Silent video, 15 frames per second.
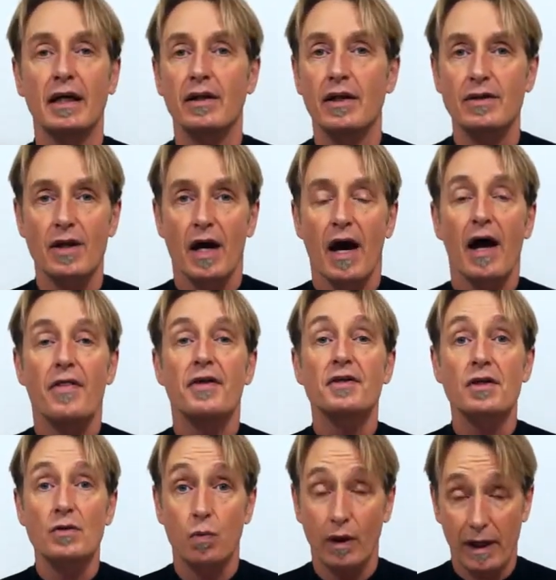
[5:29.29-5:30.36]
and
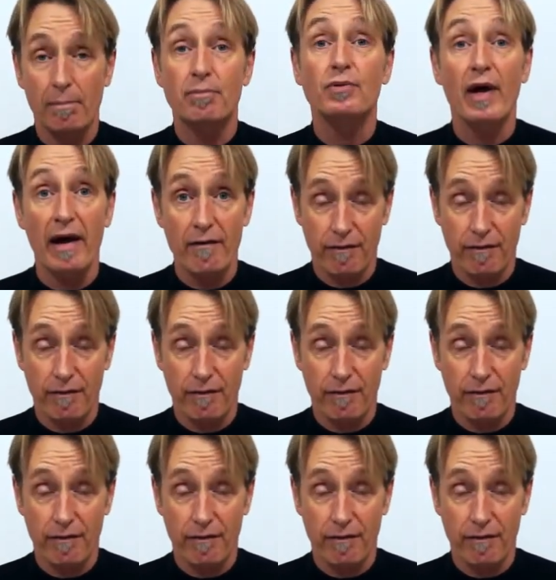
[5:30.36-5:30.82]
this is what I pray